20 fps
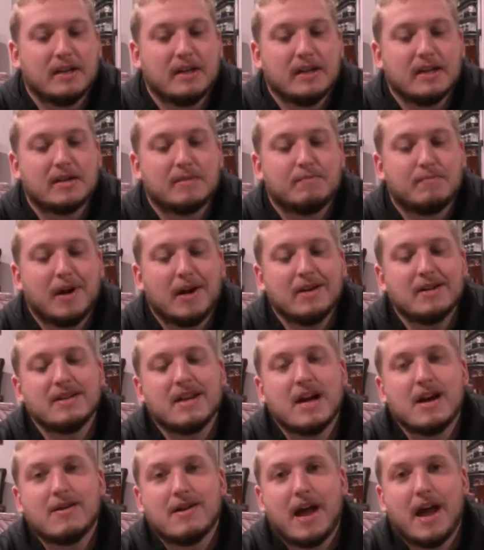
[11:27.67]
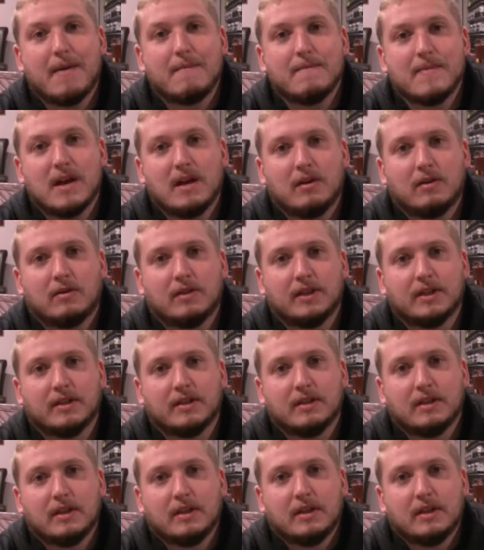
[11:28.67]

It's Bucknell at Maryland,